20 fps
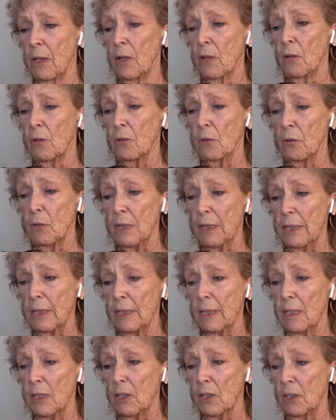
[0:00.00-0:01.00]
Through this
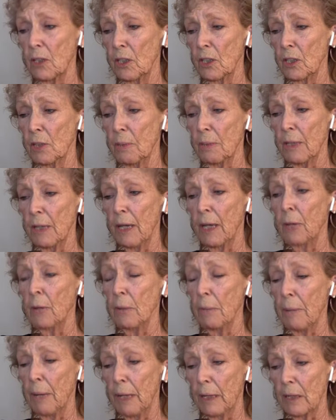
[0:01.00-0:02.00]
encouragement, I
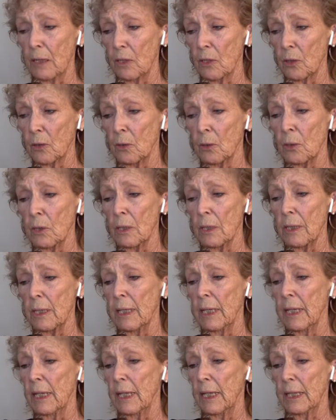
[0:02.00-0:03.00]
went back to school,
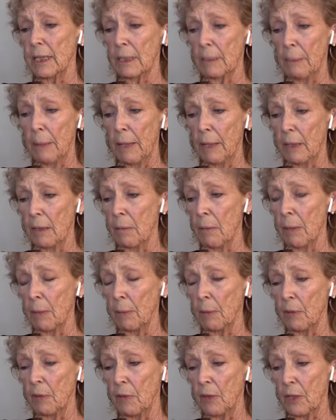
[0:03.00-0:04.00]
expanded my
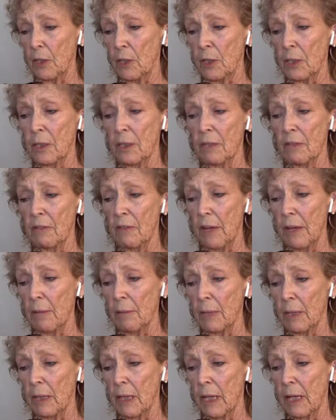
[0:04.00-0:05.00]
professional and
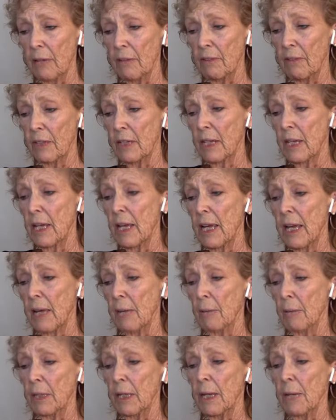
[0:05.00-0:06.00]
family life, and
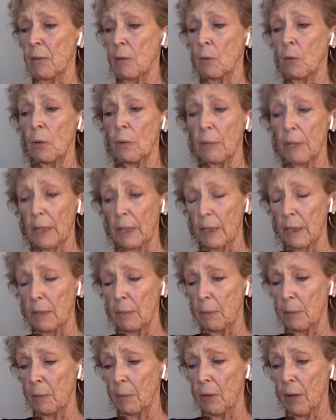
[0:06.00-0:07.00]
became a woman I could
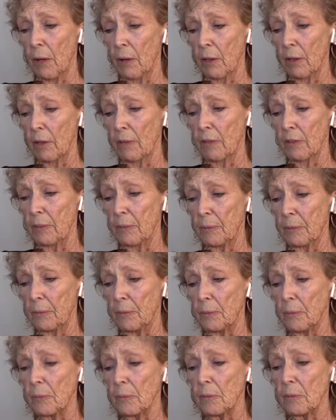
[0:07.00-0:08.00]
be proud of.
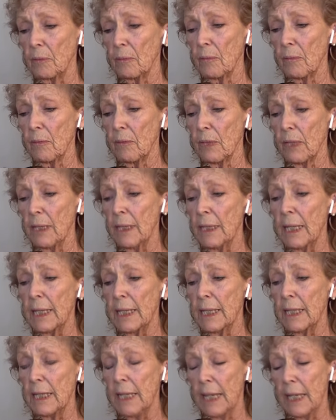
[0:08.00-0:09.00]
In
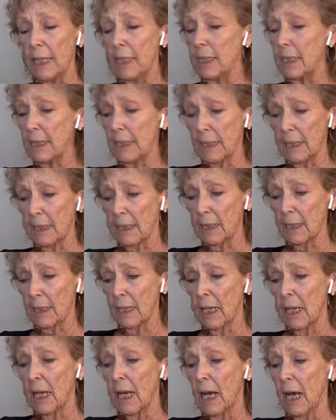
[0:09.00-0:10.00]
1986,
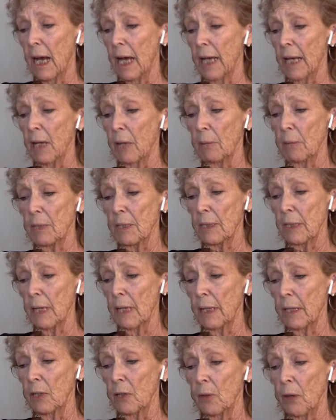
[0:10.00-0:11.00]
I helped
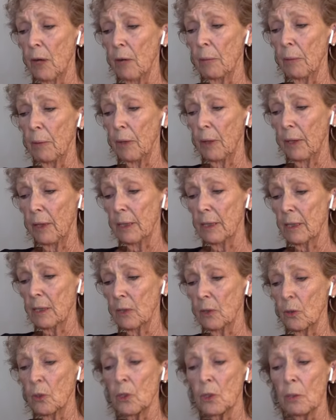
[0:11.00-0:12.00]
design a groundbreaking
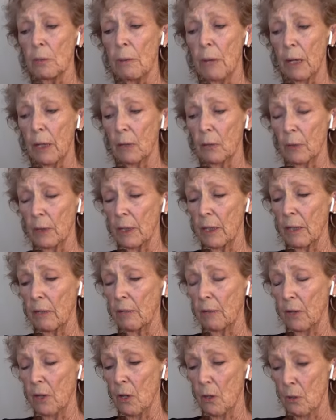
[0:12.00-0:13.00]
social model
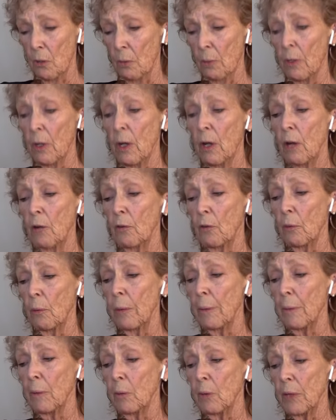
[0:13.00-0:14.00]
recovery home for
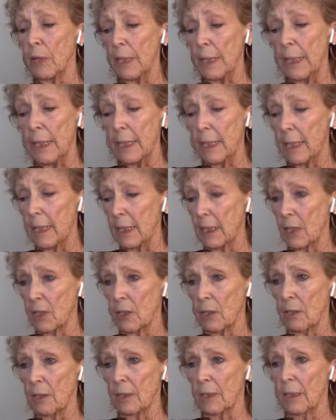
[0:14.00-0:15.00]
women with eating
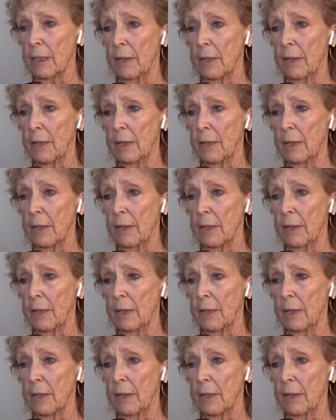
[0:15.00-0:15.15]
addictions.